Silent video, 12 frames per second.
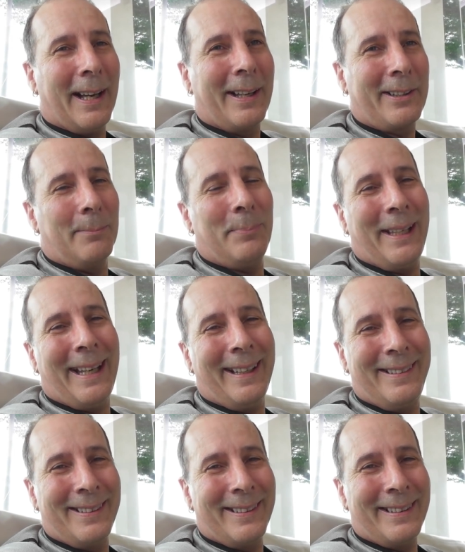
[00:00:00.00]

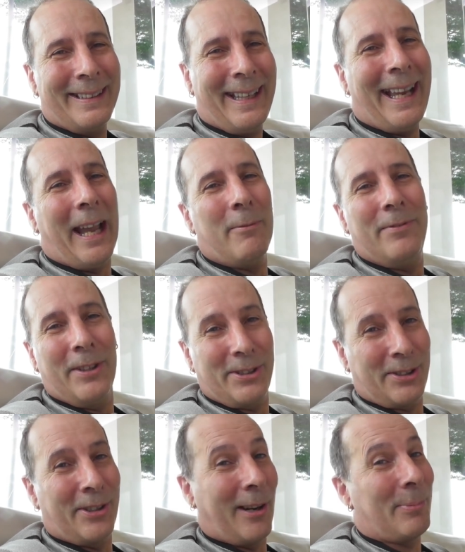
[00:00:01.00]
compared to the
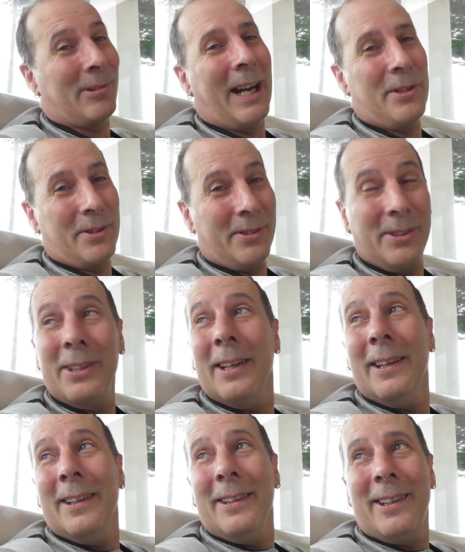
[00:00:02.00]
hand-fisted operations
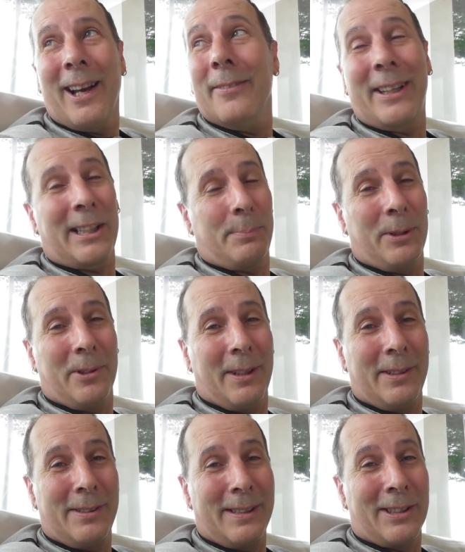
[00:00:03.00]
that
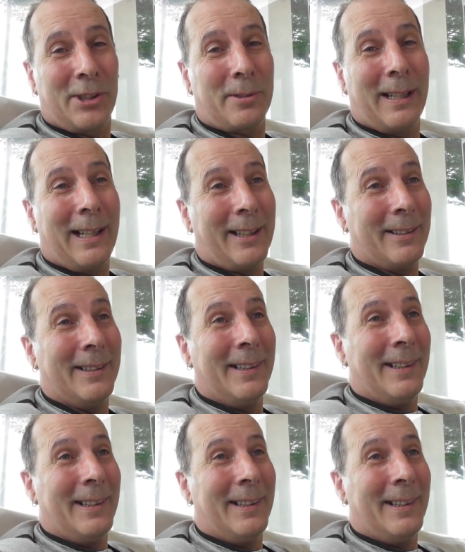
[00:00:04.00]
experience in Australia.